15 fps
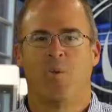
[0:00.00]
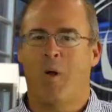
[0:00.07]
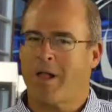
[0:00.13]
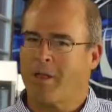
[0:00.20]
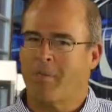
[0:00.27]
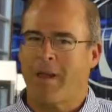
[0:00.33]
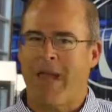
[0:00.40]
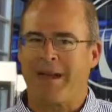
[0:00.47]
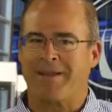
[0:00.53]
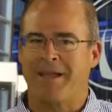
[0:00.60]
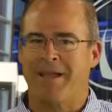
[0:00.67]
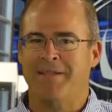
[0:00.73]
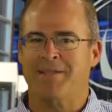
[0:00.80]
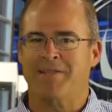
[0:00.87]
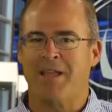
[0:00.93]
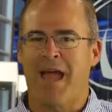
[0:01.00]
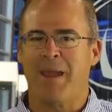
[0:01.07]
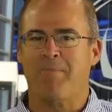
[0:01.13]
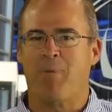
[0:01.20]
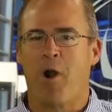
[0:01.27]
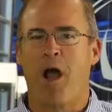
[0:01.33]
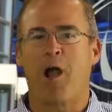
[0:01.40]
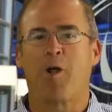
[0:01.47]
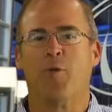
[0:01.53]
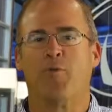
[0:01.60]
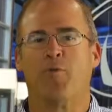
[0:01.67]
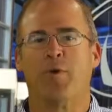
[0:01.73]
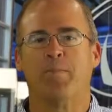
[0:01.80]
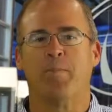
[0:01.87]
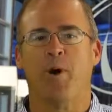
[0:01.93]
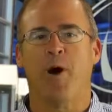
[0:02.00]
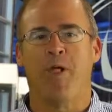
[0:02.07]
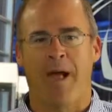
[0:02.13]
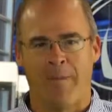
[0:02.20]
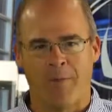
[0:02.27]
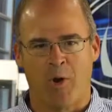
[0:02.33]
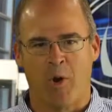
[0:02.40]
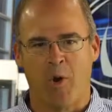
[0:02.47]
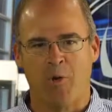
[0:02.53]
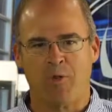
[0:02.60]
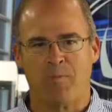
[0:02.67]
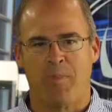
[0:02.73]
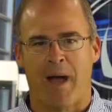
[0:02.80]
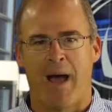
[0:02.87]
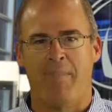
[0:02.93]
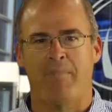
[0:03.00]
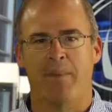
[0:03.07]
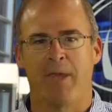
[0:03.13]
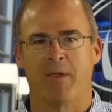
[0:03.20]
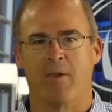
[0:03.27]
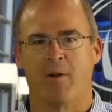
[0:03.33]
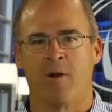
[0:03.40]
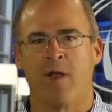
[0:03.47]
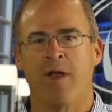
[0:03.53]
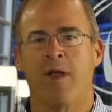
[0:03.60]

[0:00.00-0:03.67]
Welcome back to Inside Bronco Football. I'm your host, Bob Behler.